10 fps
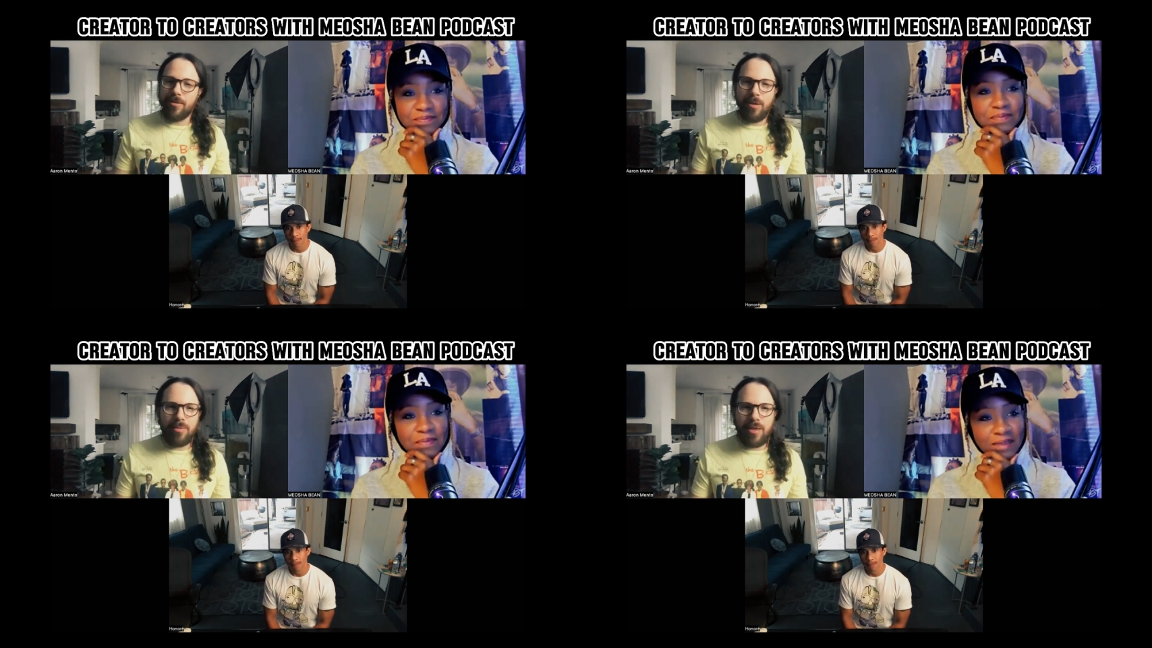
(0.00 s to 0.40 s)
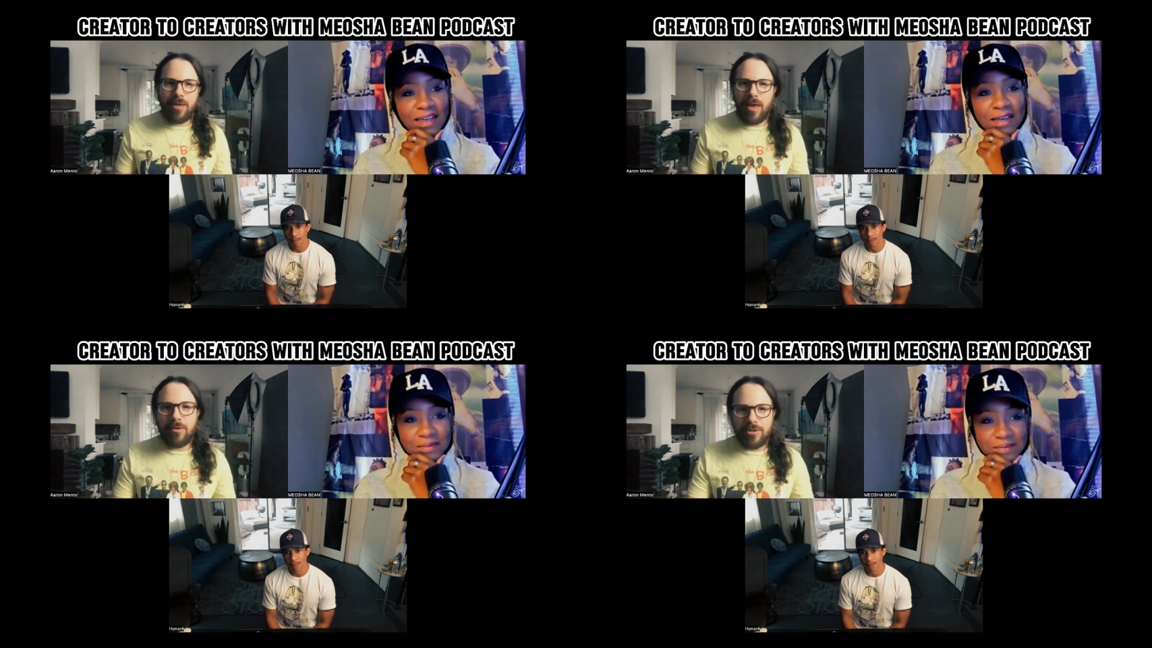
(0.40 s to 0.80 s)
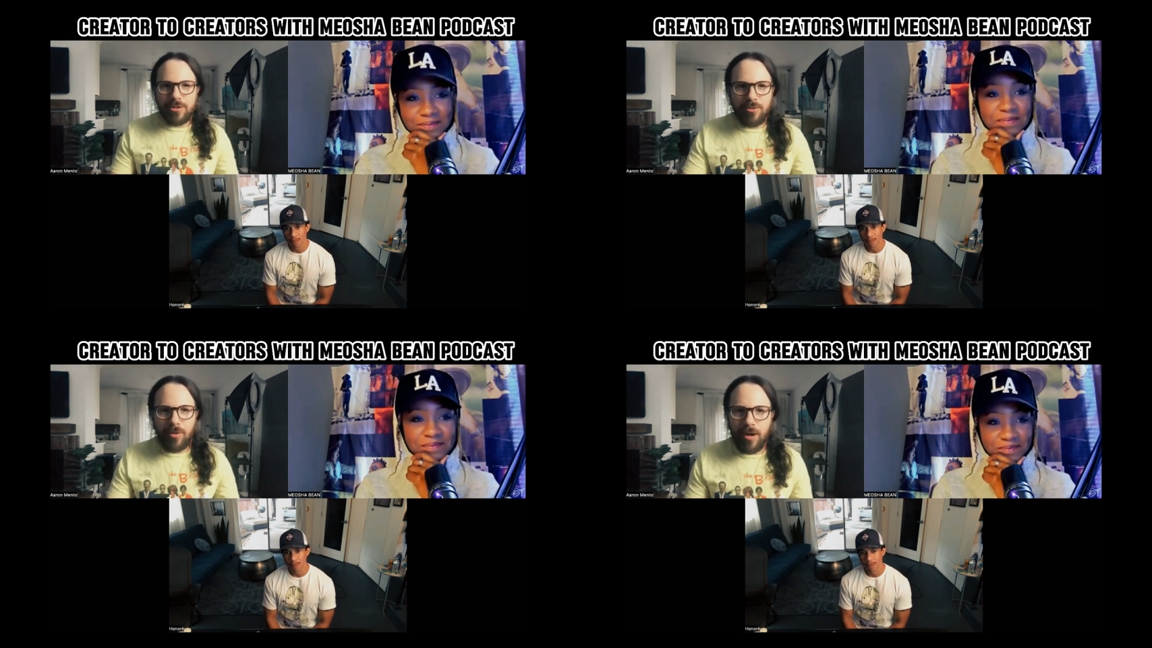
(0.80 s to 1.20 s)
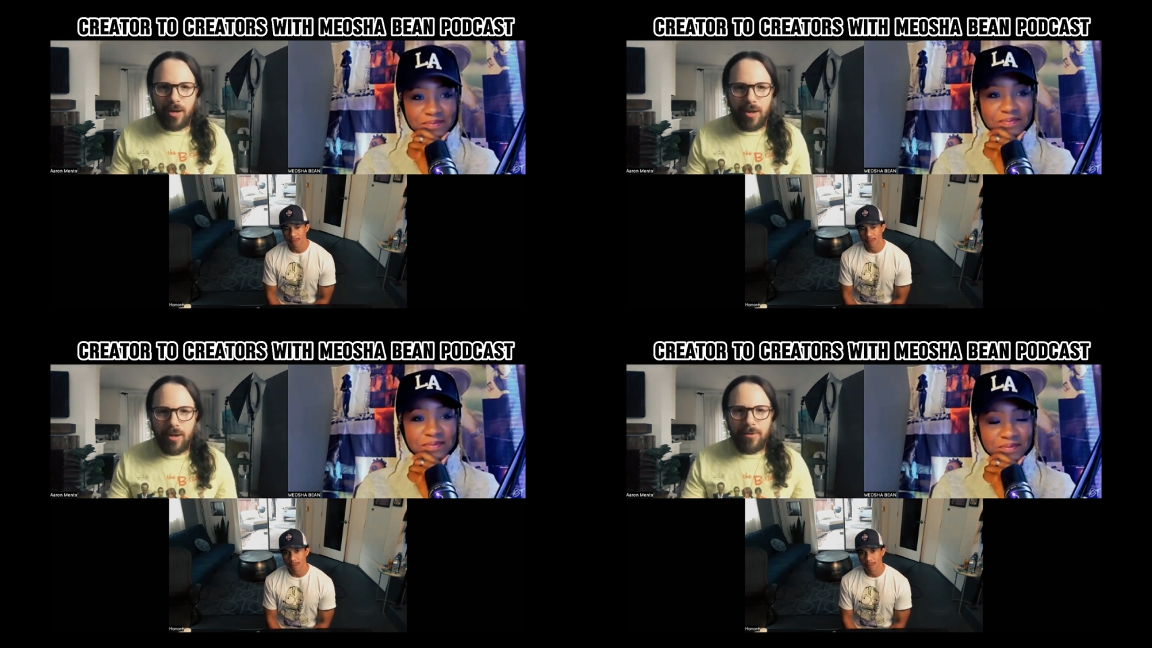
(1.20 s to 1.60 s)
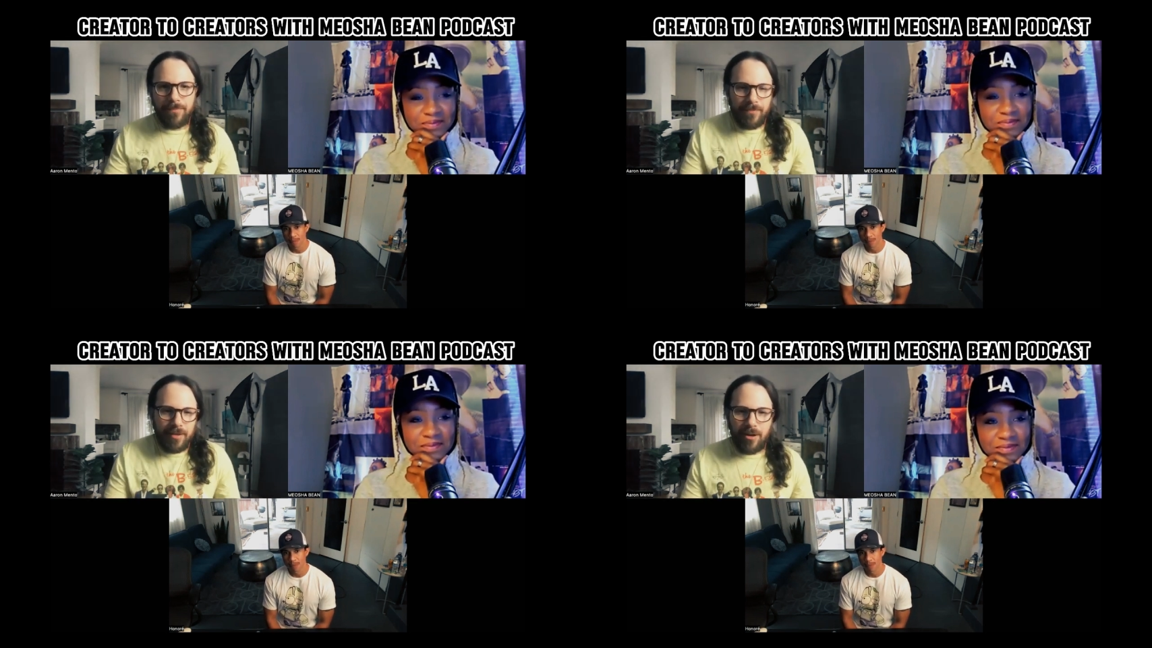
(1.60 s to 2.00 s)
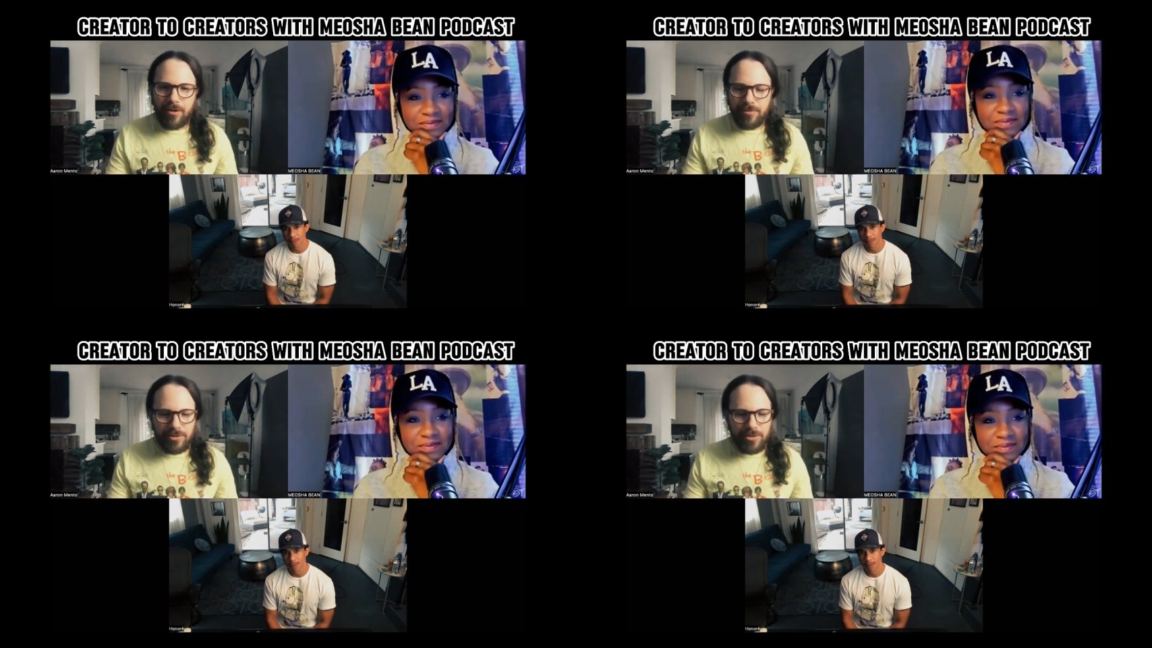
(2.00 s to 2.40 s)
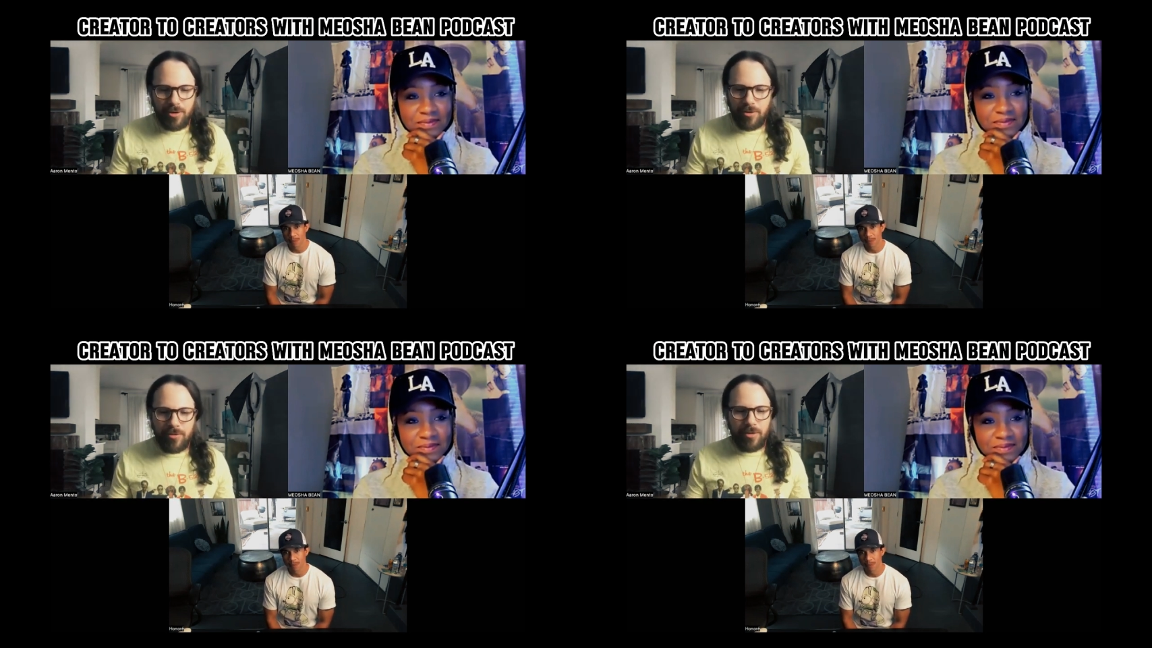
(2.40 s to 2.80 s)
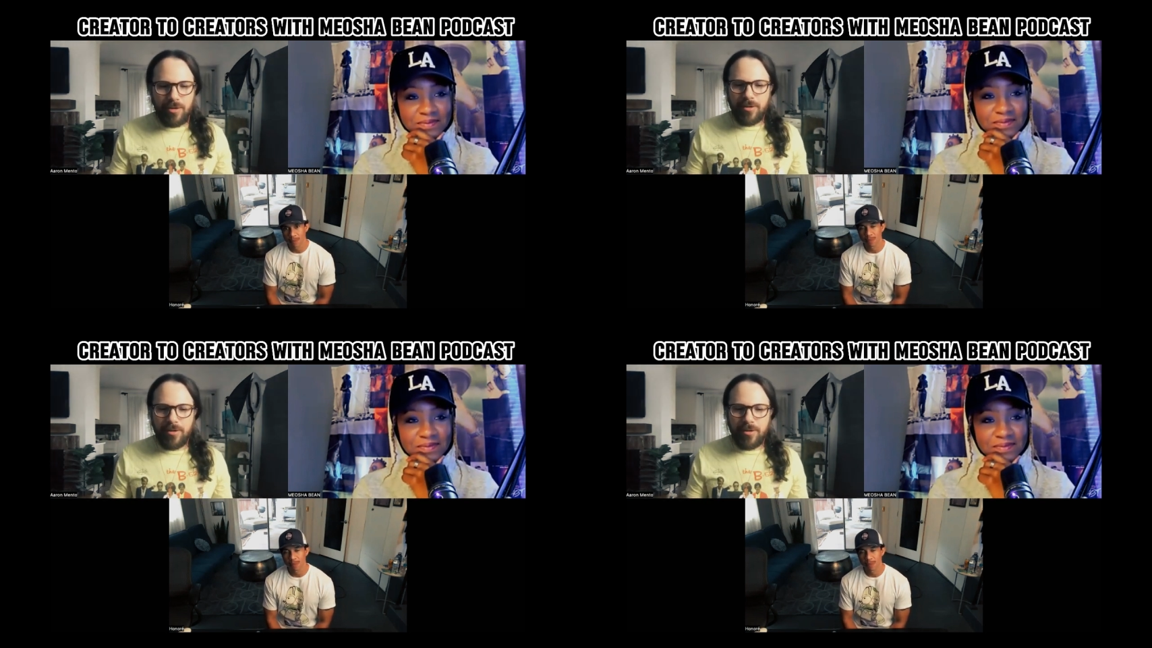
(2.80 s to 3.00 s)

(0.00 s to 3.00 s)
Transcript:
Speaker 1: Maybe the yeah. energy's great, you know? So